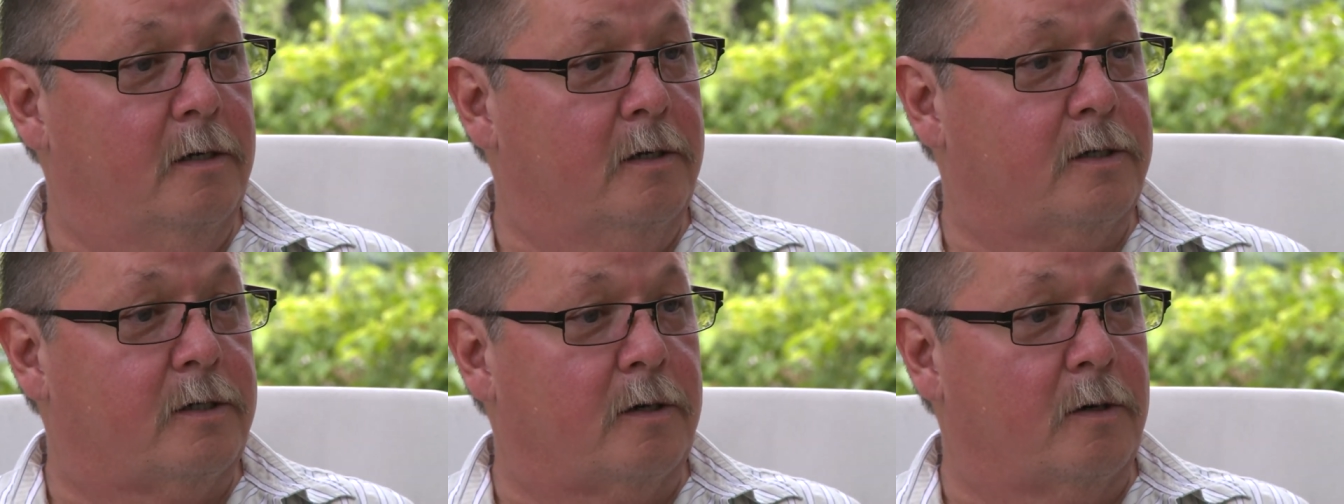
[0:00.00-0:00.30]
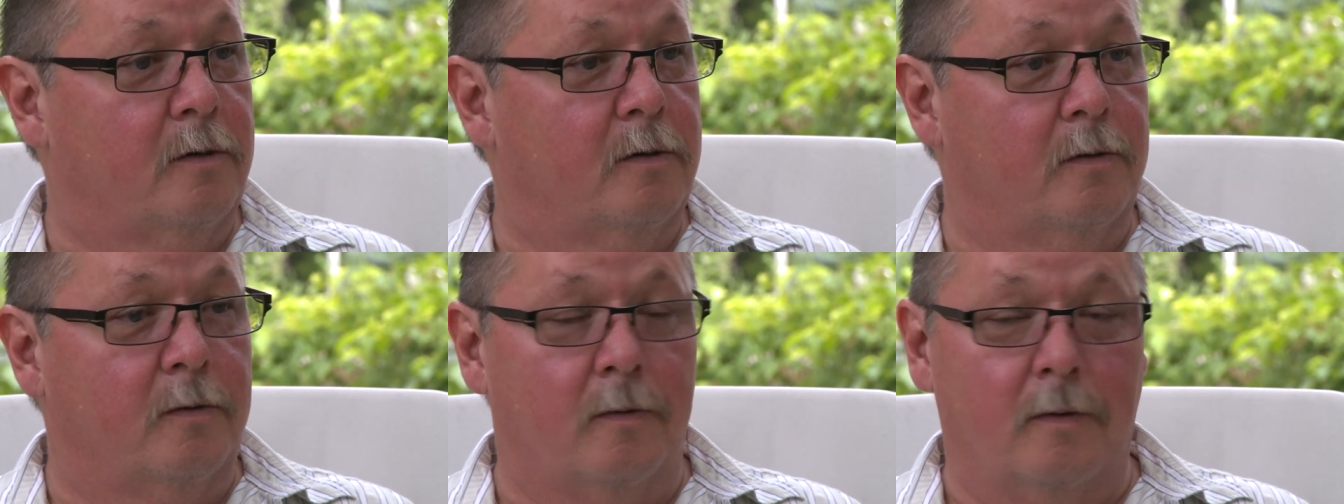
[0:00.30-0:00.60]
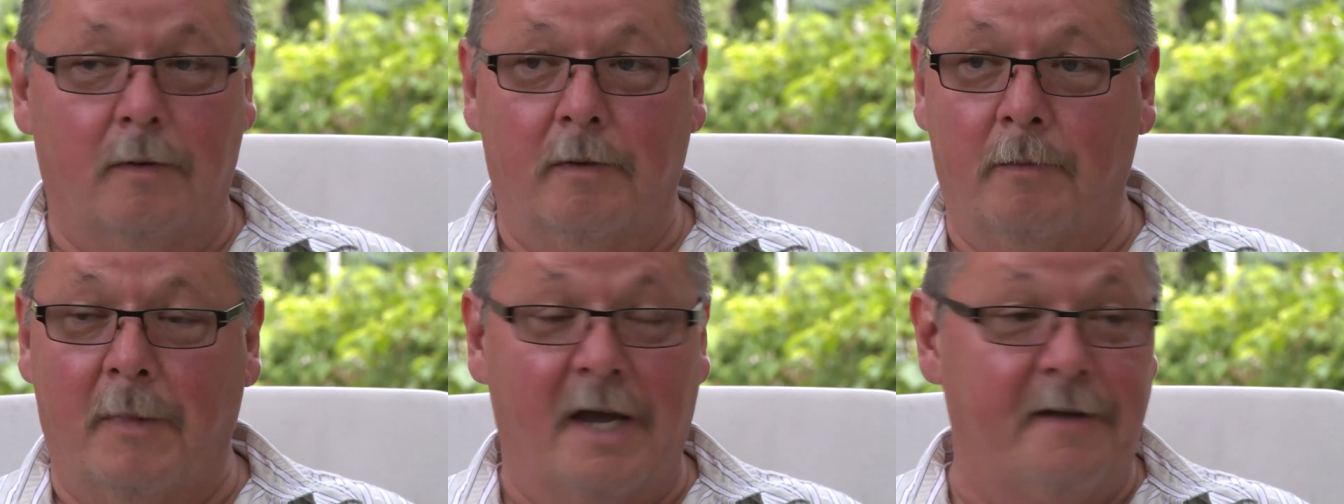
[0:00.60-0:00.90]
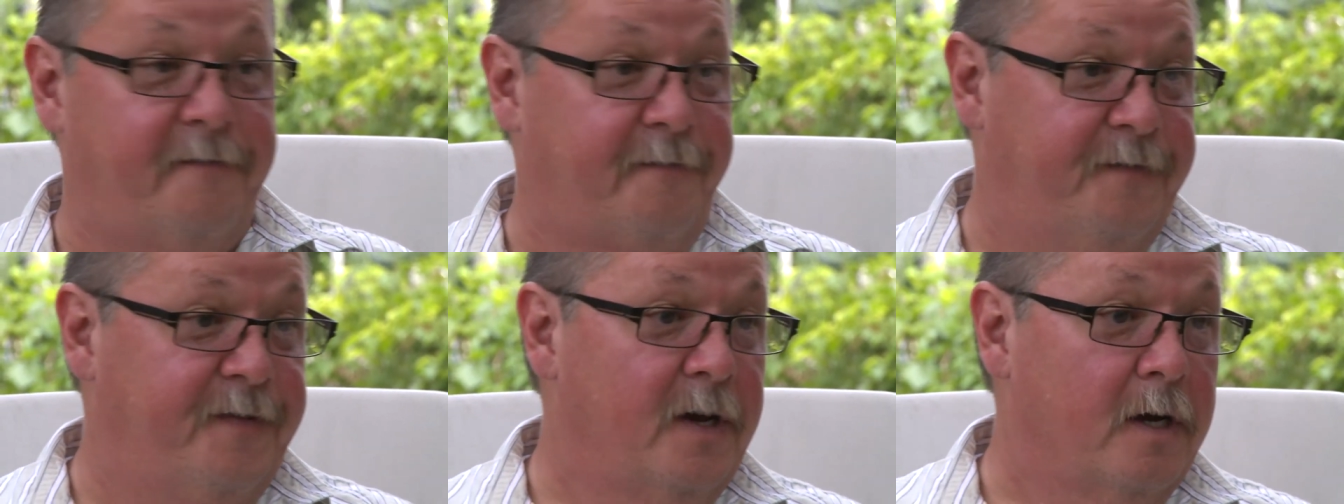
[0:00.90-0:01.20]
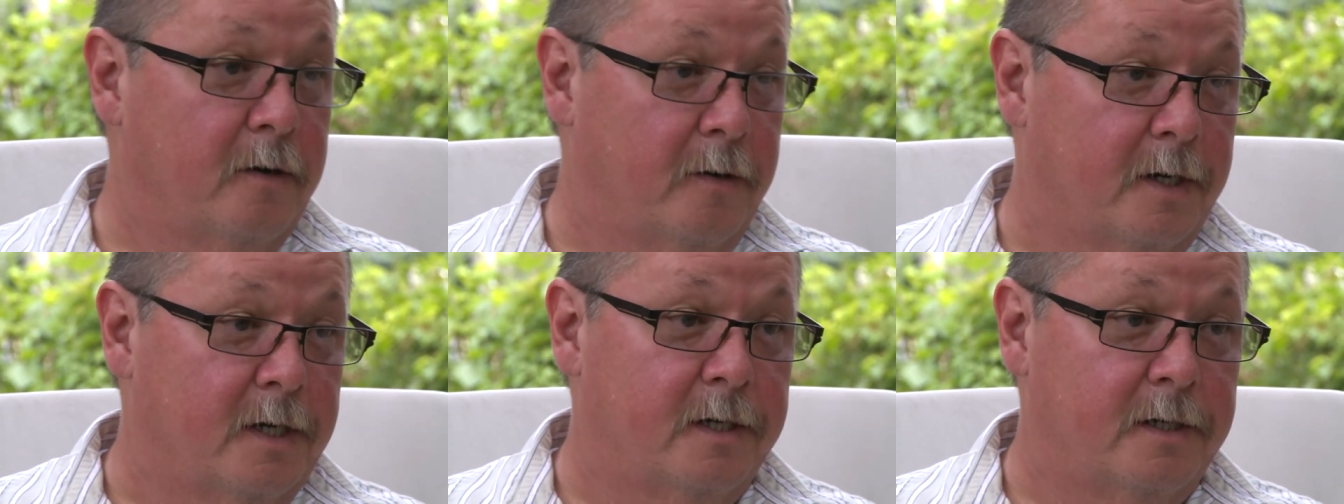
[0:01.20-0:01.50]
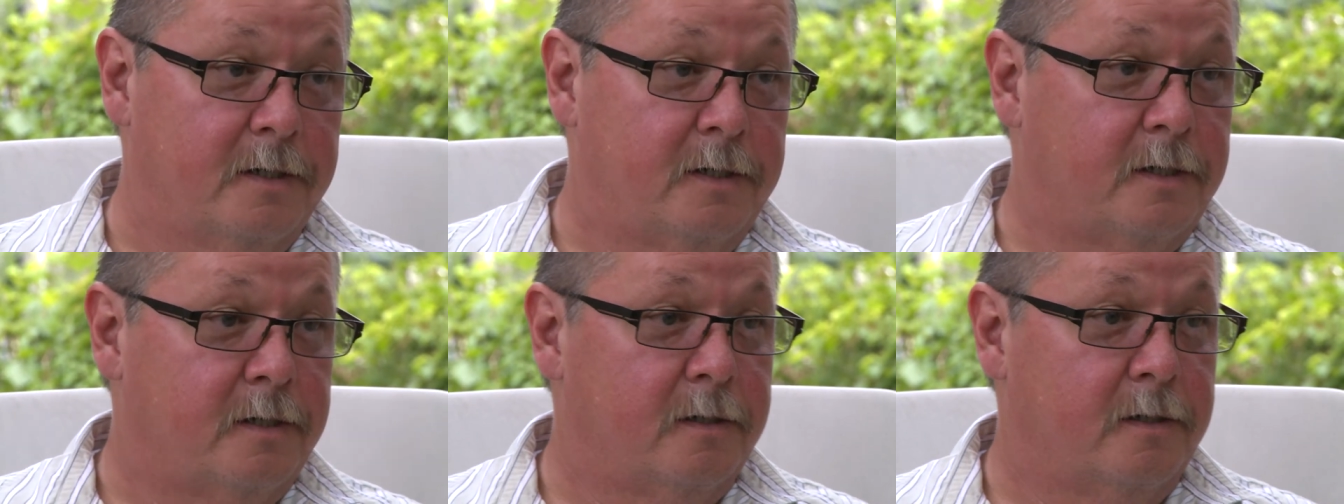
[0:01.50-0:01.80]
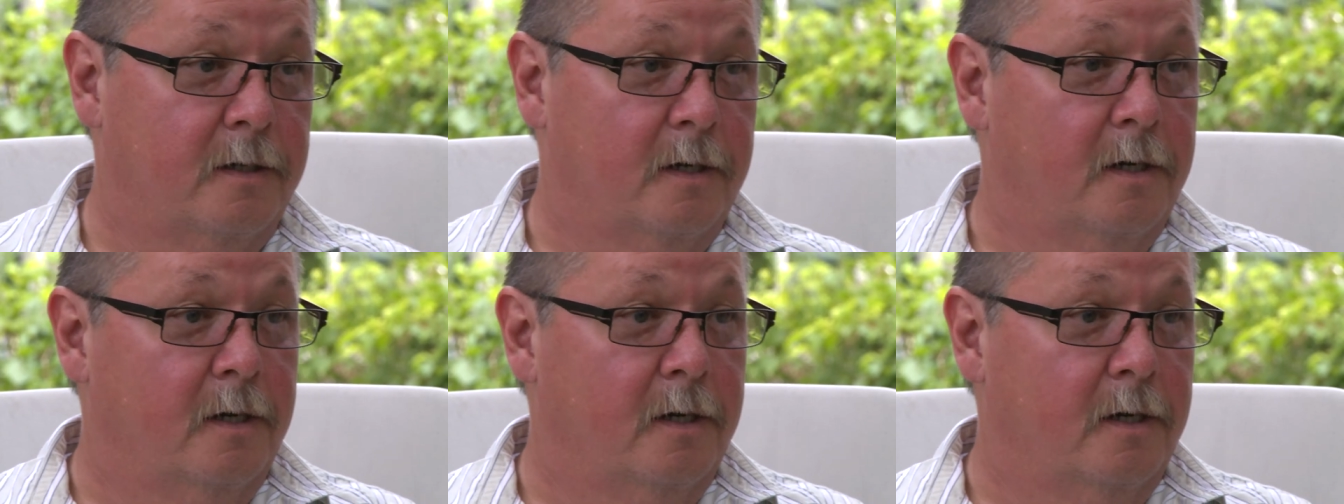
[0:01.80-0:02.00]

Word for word: So my fear is,